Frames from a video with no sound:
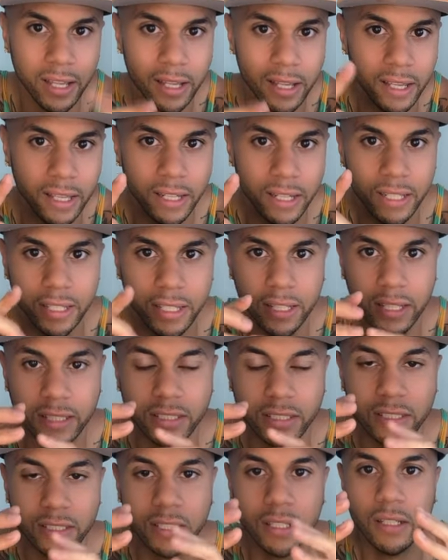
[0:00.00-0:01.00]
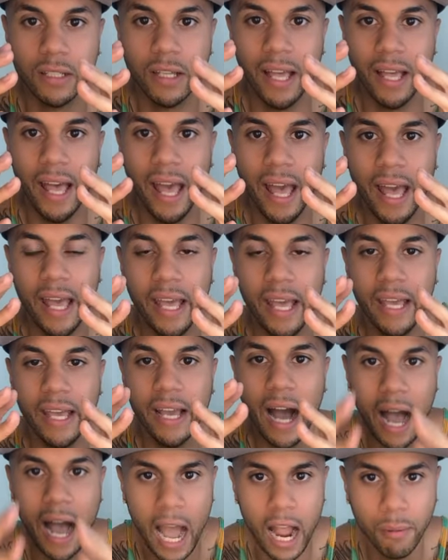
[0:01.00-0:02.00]
It is a
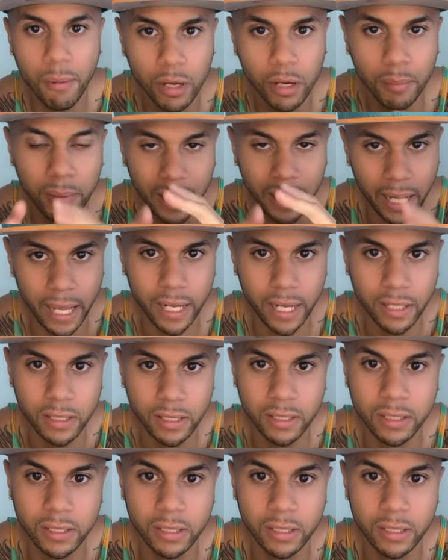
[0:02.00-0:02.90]
hybrid banana.